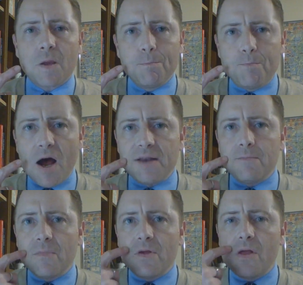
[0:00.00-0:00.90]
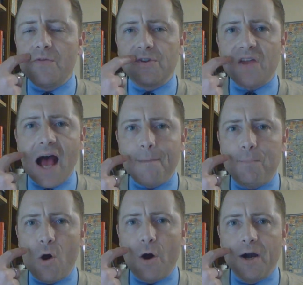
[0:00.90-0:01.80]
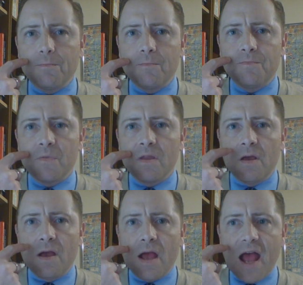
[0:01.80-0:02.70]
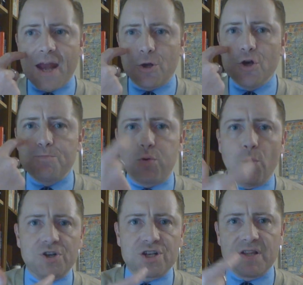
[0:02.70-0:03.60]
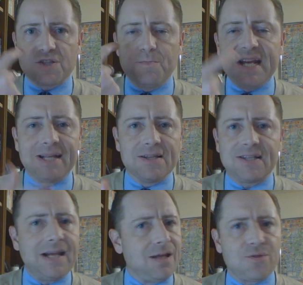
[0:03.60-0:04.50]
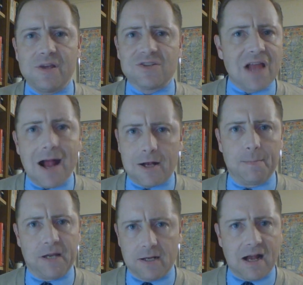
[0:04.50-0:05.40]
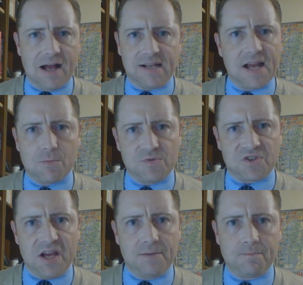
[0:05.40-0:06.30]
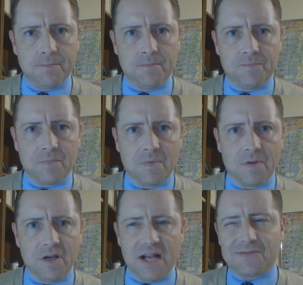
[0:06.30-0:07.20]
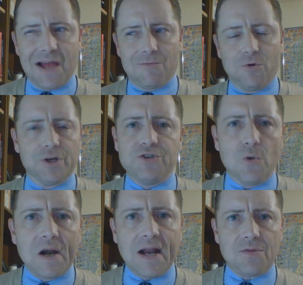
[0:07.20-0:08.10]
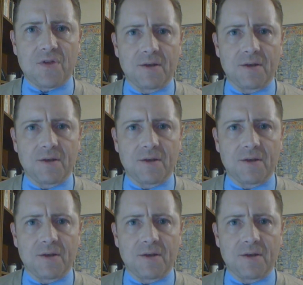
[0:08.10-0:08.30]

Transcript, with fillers: But the top part and a good portion that's meeting the teeth is not coming in contact with skin. It's not really doing anything.